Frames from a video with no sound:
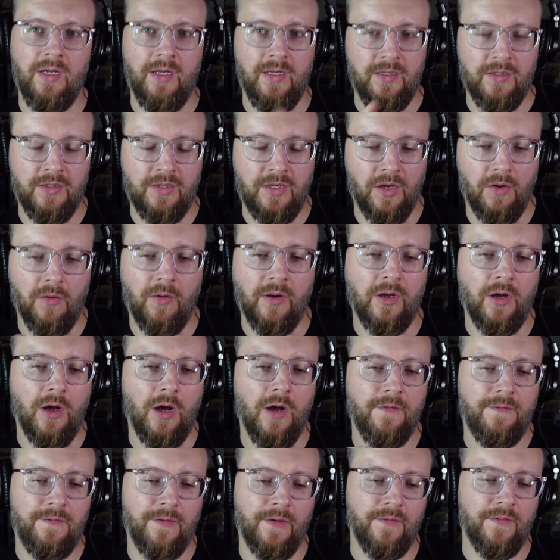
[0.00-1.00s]
going
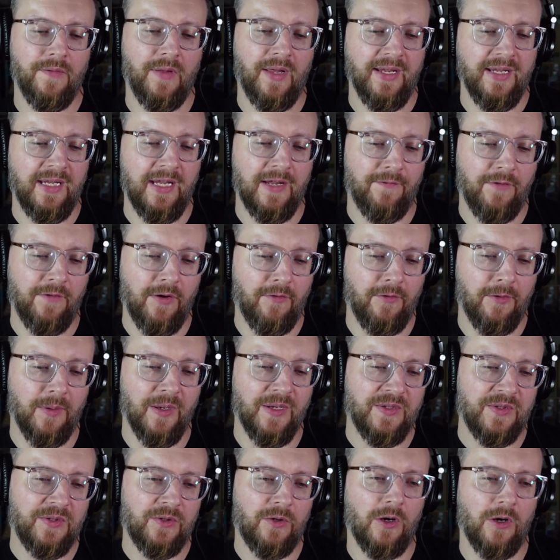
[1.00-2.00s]
off of like if everybody
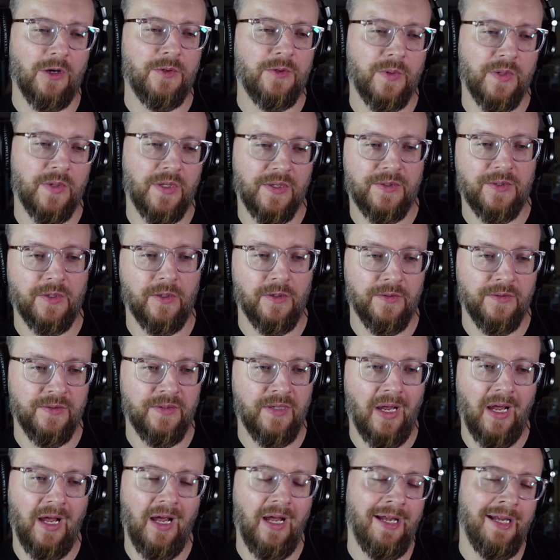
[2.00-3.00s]
starts with a certain
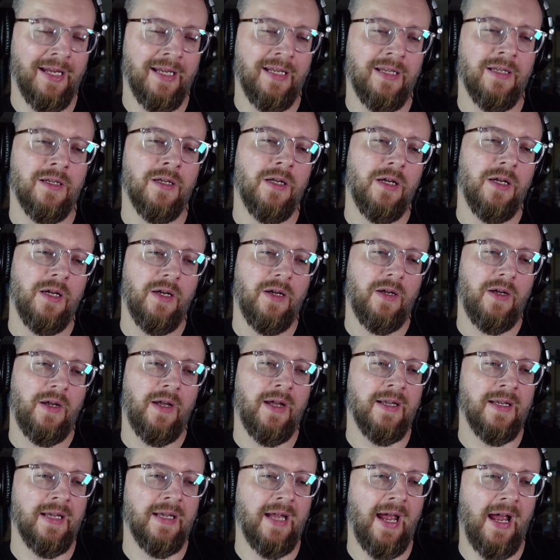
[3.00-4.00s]
die,
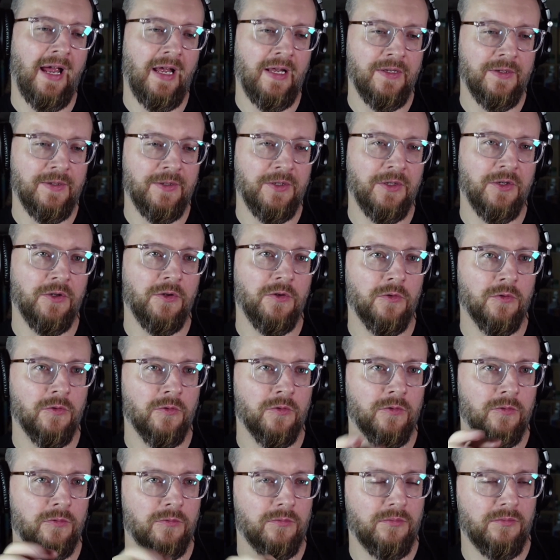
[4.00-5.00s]
and as
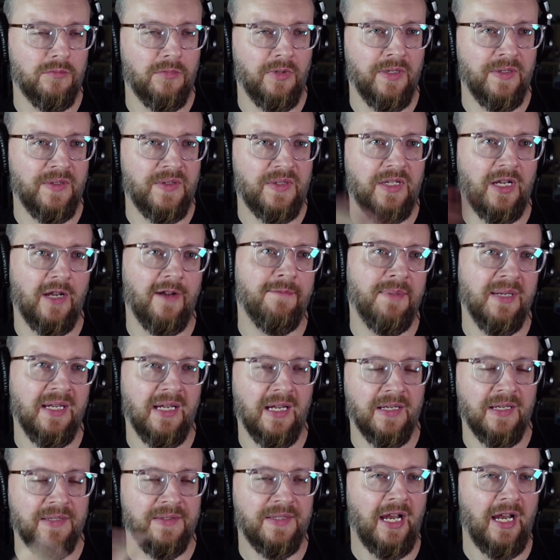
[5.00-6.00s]
you instead of being
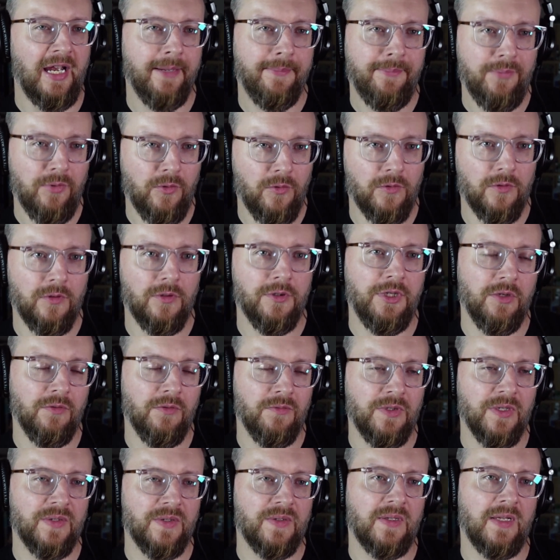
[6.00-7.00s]
a die pool, you
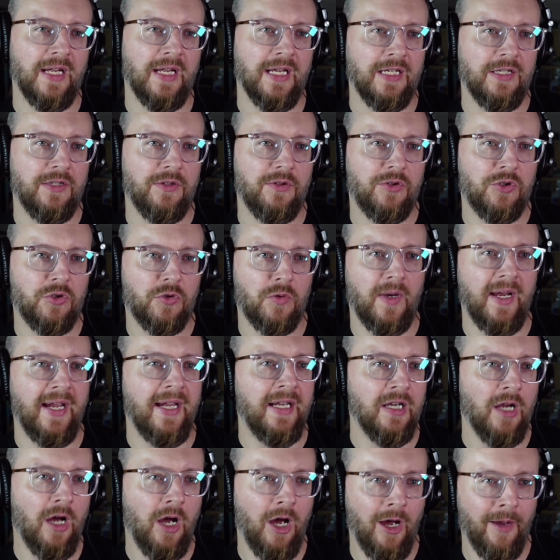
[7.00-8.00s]
just like trade
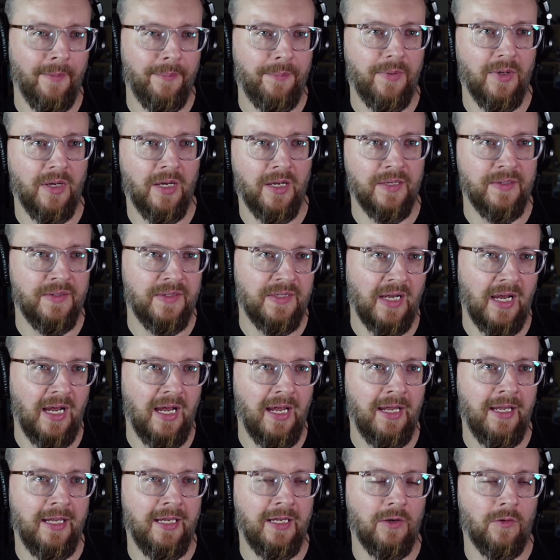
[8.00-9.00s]
up a
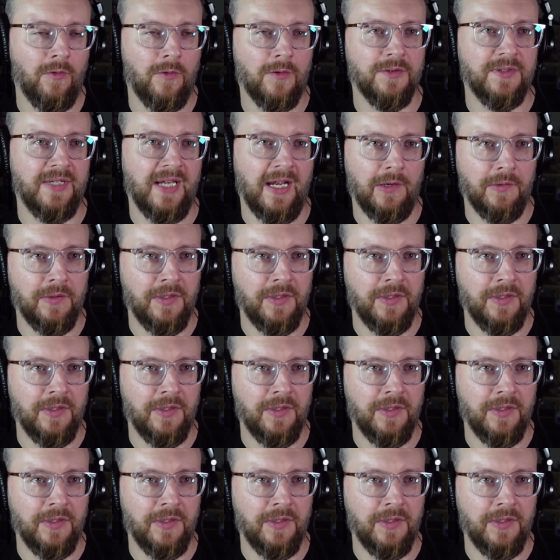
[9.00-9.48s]
die or down a